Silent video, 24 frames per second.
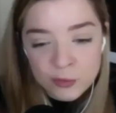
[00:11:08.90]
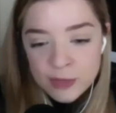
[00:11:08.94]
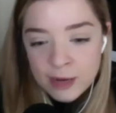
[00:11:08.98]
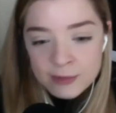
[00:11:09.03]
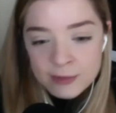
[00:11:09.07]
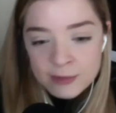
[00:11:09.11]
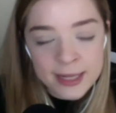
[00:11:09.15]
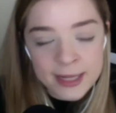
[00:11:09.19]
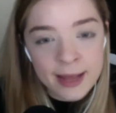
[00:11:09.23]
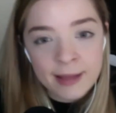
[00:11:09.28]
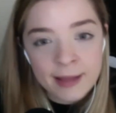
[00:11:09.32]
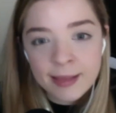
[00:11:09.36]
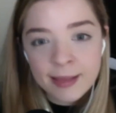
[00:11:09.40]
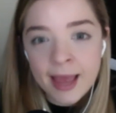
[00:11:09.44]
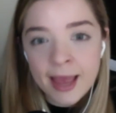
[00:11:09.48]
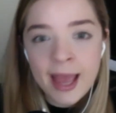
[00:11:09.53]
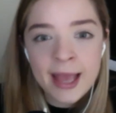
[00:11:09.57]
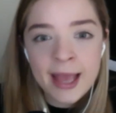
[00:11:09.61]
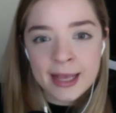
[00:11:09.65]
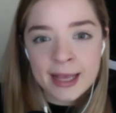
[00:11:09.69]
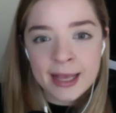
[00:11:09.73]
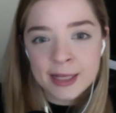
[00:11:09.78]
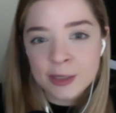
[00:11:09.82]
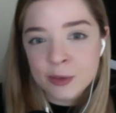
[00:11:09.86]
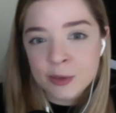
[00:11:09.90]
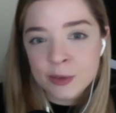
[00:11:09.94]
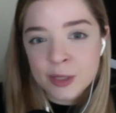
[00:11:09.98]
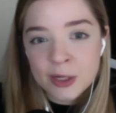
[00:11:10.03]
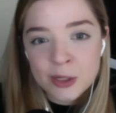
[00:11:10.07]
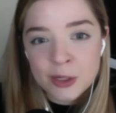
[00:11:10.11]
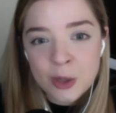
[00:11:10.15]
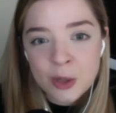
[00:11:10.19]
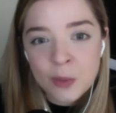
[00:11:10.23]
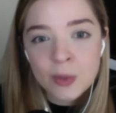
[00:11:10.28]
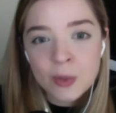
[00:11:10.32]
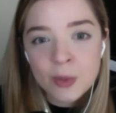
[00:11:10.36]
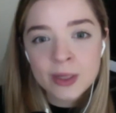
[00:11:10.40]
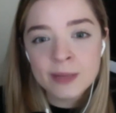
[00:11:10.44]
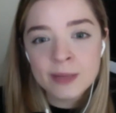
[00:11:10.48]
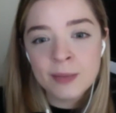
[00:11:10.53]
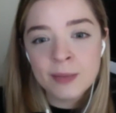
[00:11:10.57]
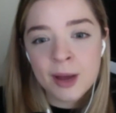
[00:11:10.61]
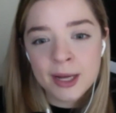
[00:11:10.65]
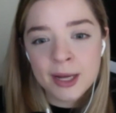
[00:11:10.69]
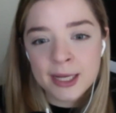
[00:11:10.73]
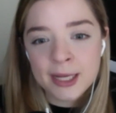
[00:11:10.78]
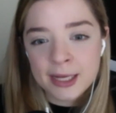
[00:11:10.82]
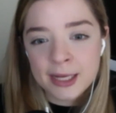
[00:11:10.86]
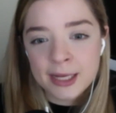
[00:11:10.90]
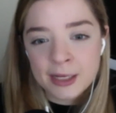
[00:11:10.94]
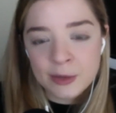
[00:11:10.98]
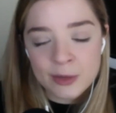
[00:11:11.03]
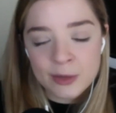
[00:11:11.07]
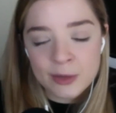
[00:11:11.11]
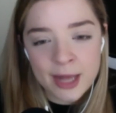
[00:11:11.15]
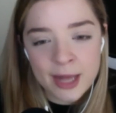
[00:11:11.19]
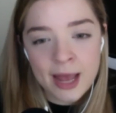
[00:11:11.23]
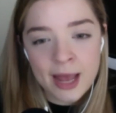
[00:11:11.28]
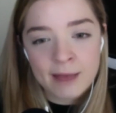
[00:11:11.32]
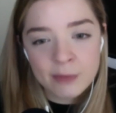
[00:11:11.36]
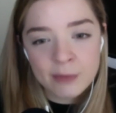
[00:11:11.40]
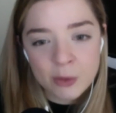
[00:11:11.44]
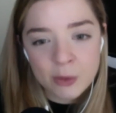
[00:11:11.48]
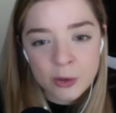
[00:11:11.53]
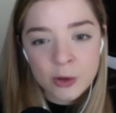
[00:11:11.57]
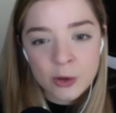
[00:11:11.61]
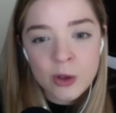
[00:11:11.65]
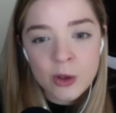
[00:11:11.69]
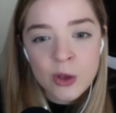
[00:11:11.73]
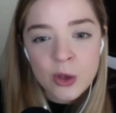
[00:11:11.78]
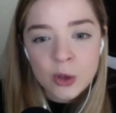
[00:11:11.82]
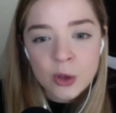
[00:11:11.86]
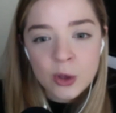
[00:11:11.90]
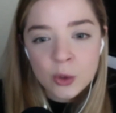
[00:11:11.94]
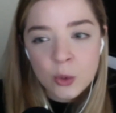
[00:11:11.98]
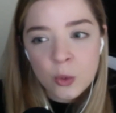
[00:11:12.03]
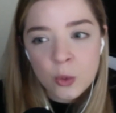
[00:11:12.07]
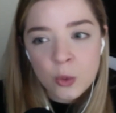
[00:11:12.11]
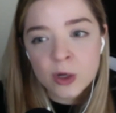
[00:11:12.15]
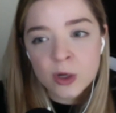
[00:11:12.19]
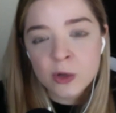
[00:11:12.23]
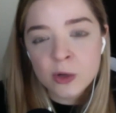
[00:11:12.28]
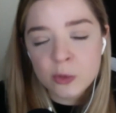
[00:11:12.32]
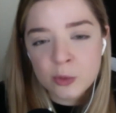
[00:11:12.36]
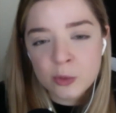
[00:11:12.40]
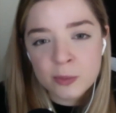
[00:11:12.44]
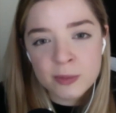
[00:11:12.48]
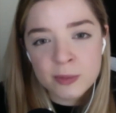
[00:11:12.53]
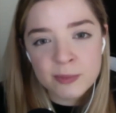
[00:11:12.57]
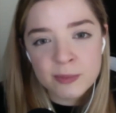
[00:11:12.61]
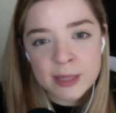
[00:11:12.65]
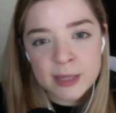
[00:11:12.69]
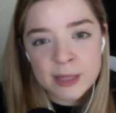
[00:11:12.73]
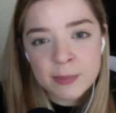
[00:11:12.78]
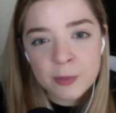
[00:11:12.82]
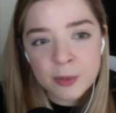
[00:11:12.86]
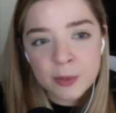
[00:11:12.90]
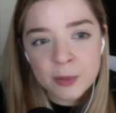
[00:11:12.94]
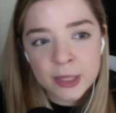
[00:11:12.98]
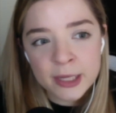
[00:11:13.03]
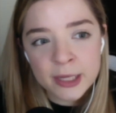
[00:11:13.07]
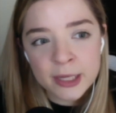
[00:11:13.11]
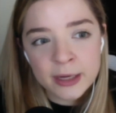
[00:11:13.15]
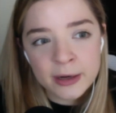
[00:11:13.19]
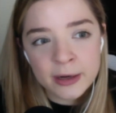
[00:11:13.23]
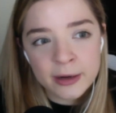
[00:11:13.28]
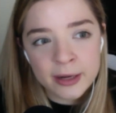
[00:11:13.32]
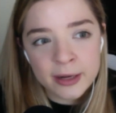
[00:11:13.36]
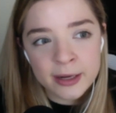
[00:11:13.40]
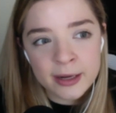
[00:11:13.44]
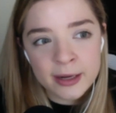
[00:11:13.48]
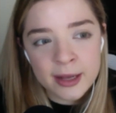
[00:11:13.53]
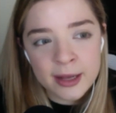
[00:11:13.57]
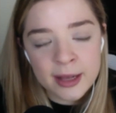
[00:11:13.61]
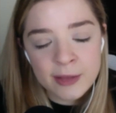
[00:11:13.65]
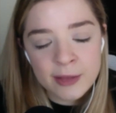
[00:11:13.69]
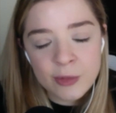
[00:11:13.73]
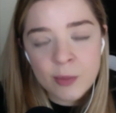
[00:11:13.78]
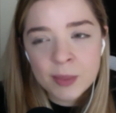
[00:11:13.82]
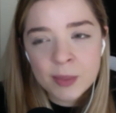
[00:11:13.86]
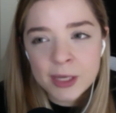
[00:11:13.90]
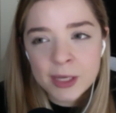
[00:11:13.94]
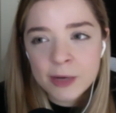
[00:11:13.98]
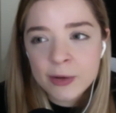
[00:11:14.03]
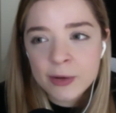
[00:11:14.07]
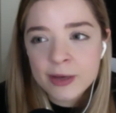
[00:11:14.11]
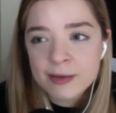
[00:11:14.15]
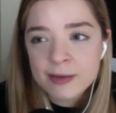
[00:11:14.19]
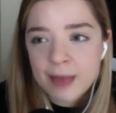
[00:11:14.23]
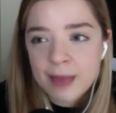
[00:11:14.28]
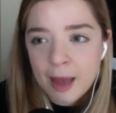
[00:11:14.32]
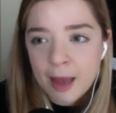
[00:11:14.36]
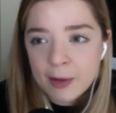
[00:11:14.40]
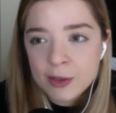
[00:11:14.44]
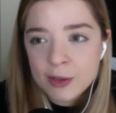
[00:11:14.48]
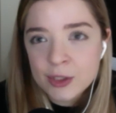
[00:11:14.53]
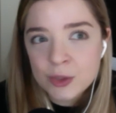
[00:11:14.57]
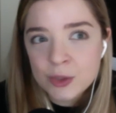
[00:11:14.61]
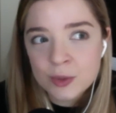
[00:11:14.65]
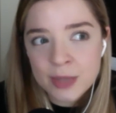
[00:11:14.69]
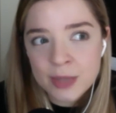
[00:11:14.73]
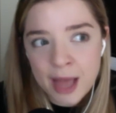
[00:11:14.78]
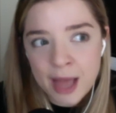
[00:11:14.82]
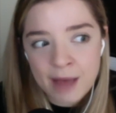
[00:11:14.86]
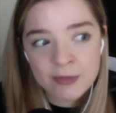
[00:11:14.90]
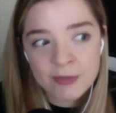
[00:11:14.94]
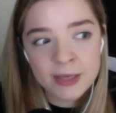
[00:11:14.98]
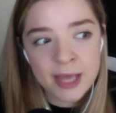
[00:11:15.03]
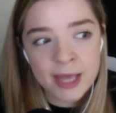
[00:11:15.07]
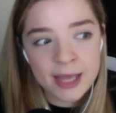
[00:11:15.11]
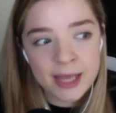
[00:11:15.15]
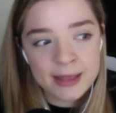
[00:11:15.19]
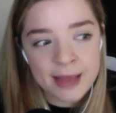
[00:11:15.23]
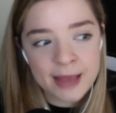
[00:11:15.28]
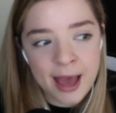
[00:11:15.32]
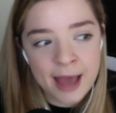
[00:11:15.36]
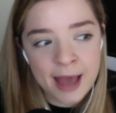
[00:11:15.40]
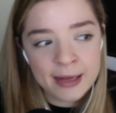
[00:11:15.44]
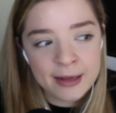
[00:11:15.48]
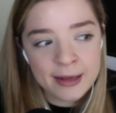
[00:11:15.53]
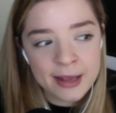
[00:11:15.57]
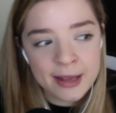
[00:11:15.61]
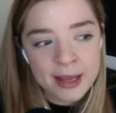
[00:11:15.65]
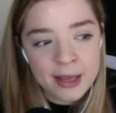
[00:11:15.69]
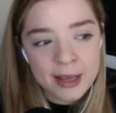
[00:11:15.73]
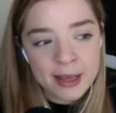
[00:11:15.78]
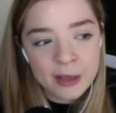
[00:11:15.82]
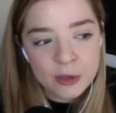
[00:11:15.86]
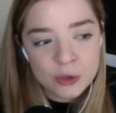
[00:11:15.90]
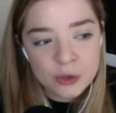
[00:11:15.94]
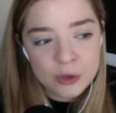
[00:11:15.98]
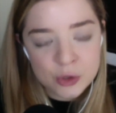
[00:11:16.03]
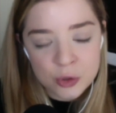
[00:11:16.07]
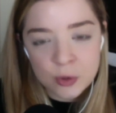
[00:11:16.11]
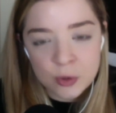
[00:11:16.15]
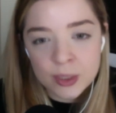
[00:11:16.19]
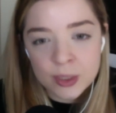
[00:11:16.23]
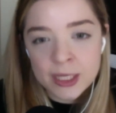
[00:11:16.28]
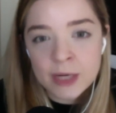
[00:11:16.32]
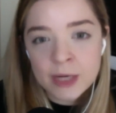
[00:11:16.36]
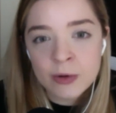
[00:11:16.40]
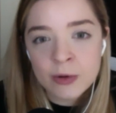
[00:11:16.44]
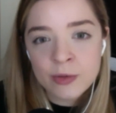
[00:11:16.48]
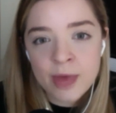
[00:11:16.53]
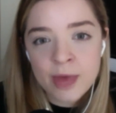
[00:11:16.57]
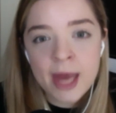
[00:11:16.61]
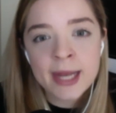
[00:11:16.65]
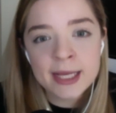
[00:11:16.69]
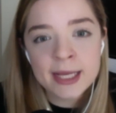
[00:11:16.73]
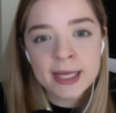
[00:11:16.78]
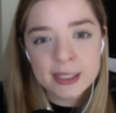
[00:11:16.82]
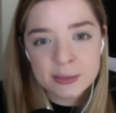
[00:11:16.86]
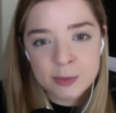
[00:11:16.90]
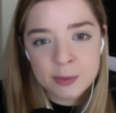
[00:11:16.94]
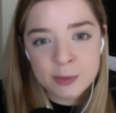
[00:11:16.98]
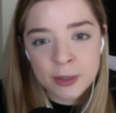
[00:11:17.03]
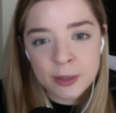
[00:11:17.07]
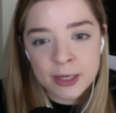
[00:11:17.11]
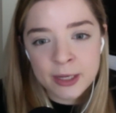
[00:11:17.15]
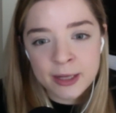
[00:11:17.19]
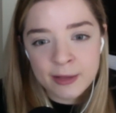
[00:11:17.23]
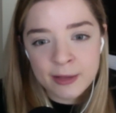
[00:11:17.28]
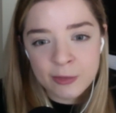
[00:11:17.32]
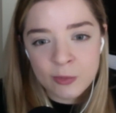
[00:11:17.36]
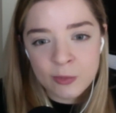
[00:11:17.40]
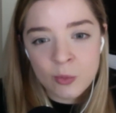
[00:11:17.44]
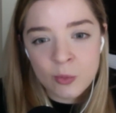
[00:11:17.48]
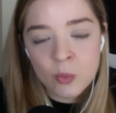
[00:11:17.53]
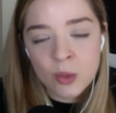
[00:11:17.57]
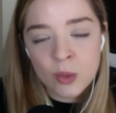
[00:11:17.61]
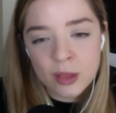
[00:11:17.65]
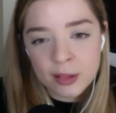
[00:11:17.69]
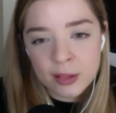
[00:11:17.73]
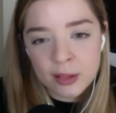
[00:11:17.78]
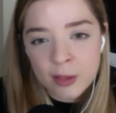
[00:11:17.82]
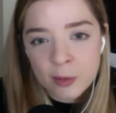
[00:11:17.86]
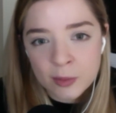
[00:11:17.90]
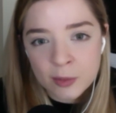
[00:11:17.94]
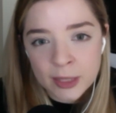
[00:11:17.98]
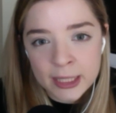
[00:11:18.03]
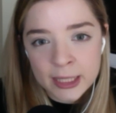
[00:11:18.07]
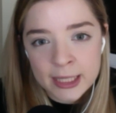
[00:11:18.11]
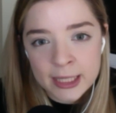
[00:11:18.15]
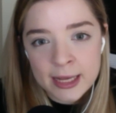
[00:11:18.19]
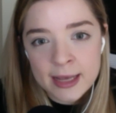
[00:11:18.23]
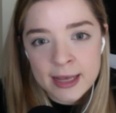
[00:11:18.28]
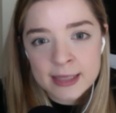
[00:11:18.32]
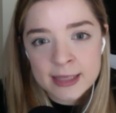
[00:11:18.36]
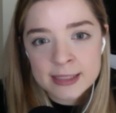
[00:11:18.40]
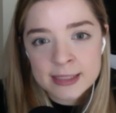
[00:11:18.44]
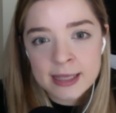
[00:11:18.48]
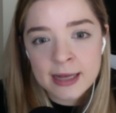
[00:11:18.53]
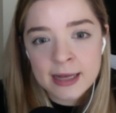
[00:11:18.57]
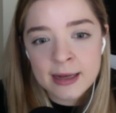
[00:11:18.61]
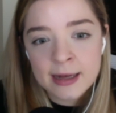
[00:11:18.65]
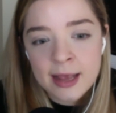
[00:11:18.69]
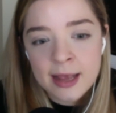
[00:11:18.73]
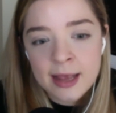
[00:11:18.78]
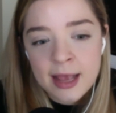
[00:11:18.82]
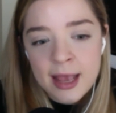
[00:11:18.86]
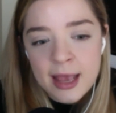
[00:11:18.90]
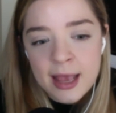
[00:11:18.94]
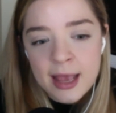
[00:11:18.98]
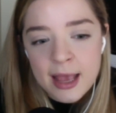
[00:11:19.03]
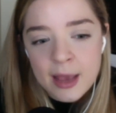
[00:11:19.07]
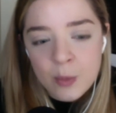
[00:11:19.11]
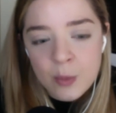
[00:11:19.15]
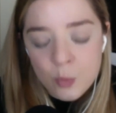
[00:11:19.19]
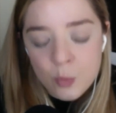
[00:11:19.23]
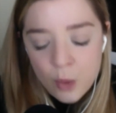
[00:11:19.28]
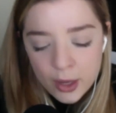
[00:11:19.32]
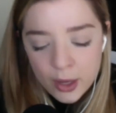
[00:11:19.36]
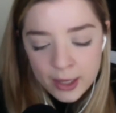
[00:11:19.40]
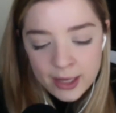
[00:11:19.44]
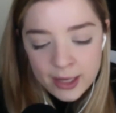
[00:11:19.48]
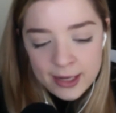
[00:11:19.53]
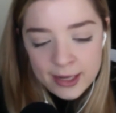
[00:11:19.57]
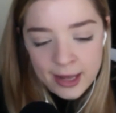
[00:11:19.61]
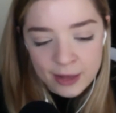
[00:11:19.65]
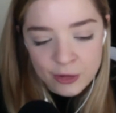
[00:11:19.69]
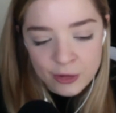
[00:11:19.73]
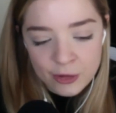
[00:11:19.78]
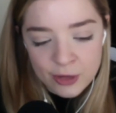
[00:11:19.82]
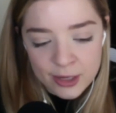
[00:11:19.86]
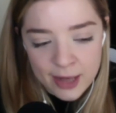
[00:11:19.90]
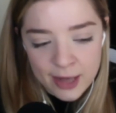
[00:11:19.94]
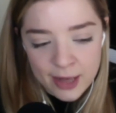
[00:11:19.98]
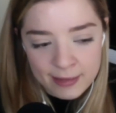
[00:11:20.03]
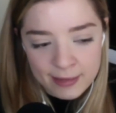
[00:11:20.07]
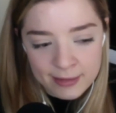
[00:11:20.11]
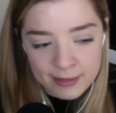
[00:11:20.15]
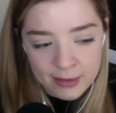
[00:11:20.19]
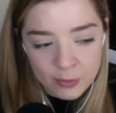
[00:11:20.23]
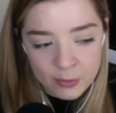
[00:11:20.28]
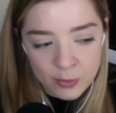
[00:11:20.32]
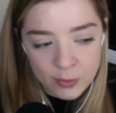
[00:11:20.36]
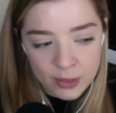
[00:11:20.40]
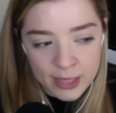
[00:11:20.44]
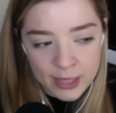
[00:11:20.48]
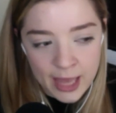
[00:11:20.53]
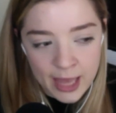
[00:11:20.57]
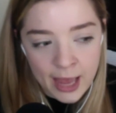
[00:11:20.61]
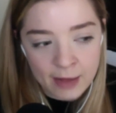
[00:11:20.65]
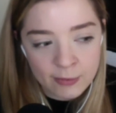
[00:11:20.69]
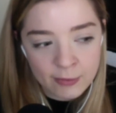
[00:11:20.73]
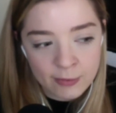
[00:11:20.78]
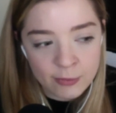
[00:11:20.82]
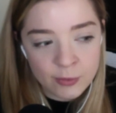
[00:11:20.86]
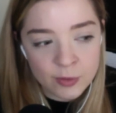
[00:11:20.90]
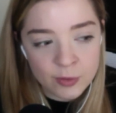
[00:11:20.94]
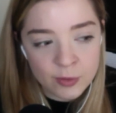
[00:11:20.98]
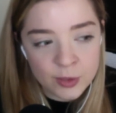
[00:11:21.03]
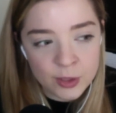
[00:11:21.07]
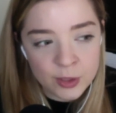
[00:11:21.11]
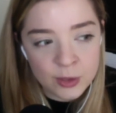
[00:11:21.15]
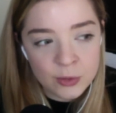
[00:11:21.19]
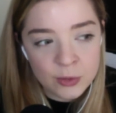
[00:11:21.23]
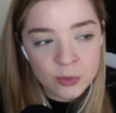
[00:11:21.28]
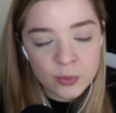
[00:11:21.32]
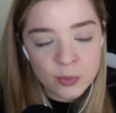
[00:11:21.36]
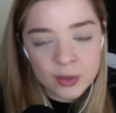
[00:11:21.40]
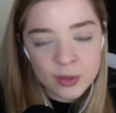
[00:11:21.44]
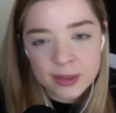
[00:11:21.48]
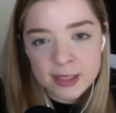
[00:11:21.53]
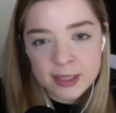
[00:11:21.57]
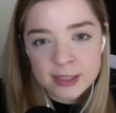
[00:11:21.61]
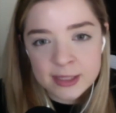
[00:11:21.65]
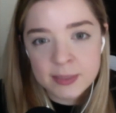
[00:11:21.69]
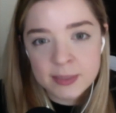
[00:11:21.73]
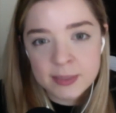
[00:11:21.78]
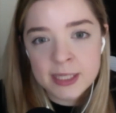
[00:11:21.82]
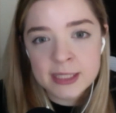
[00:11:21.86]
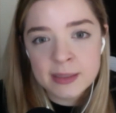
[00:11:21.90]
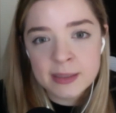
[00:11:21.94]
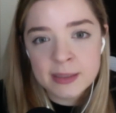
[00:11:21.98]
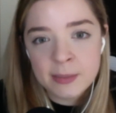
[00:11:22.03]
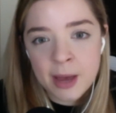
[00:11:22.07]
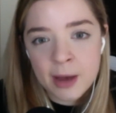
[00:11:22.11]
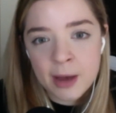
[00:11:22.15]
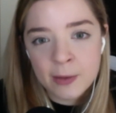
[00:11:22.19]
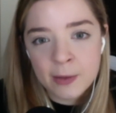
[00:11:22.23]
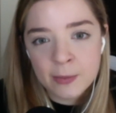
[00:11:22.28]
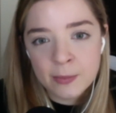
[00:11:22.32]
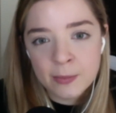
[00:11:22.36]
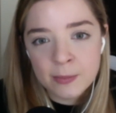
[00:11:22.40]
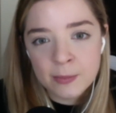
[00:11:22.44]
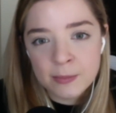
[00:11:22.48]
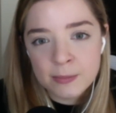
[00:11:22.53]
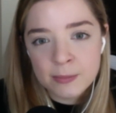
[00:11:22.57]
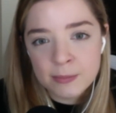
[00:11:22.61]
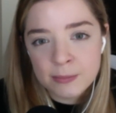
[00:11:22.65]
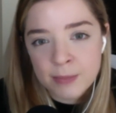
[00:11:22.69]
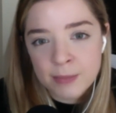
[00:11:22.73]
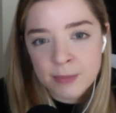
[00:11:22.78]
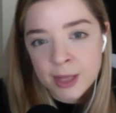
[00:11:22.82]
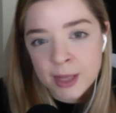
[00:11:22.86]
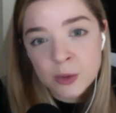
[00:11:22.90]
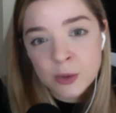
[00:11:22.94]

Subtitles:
to LA and you didn't know anybody and you didn't have your core group of people here. And so I'm curious, how did you navigate that journey or that experience with loneliness? And what connection has it really had for you with this piece about mental